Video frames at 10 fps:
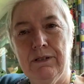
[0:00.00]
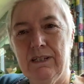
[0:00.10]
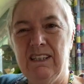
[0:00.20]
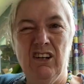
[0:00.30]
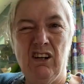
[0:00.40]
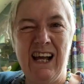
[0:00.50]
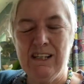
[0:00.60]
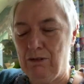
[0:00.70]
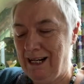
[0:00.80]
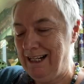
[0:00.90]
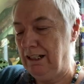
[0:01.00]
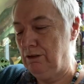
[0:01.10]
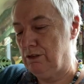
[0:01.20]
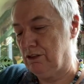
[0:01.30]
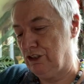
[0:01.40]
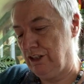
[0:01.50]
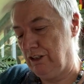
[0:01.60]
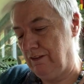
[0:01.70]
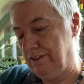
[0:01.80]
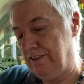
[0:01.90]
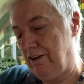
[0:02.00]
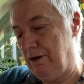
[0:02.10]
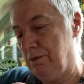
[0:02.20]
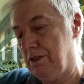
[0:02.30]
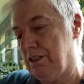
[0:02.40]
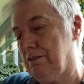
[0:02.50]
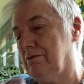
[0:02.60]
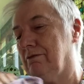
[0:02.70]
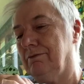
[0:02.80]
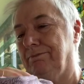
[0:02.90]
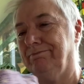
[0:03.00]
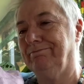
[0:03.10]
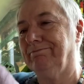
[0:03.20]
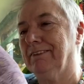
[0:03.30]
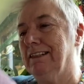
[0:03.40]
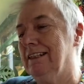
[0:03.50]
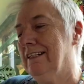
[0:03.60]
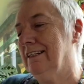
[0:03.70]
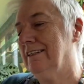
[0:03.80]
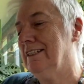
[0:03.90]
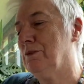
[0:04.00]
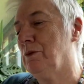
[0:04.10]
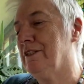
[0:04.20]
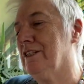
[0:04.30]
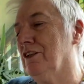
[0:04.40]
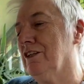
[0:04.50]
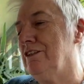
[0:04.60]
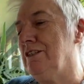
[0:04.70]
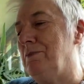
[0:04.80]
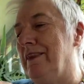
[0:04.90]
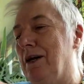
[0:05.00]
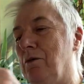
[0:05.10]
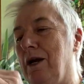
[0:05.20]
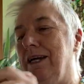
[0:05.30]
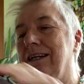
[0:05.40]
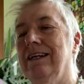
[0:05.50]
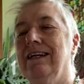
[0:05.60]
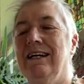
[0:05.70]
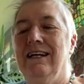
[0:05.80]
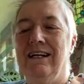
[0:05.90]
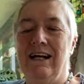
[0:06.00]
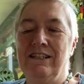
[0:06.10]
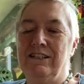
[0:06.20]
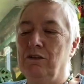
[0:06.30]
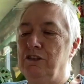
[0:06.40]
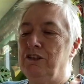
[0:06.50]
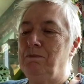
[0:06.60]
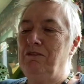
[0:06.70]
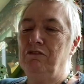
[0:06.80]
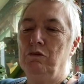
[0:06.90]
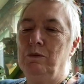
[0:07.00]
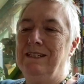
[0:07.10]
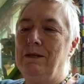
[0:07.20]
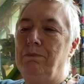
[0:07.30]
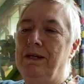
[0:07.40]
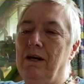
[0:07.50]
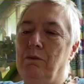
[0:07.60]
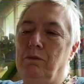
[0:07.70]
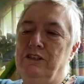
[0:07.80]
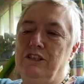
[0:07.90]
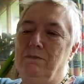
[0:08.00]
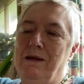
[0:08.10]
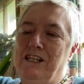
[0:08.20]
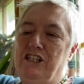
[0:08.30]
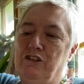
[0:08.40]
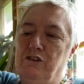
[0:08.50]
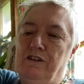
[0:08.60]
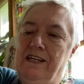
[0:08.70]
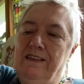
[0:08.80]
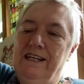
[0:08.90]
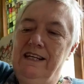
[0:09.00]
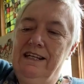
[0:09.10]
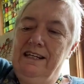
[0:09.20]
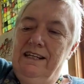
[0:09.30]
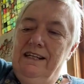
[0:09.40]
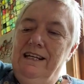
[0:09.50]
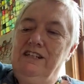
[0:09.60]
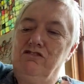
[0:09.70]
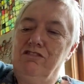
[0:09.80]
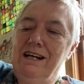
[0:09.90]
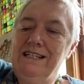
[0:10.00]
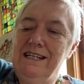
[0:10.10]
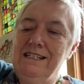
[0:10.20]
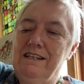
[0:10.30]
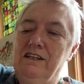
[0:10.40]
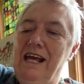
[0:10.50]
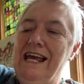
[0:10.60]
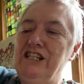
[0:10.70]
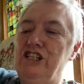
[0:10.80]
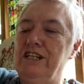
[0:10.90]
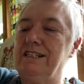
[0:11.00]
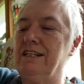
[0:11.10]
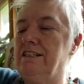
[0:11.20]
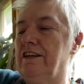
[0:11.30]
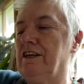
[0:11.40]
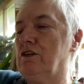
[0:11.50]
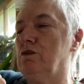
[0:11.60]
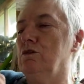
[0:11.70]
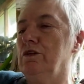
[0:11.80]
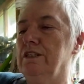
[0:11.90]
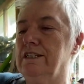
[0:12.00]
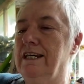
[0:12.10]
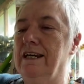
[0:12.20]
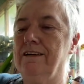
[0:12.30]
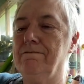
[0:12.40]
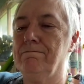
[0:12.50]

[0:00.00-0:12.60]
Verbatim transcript: And not. I don't like loose cushion covers very much. This one's not going to be that way. And so just before we zip it up, we'll just make sure that the, it's right into the edges and to the corners here.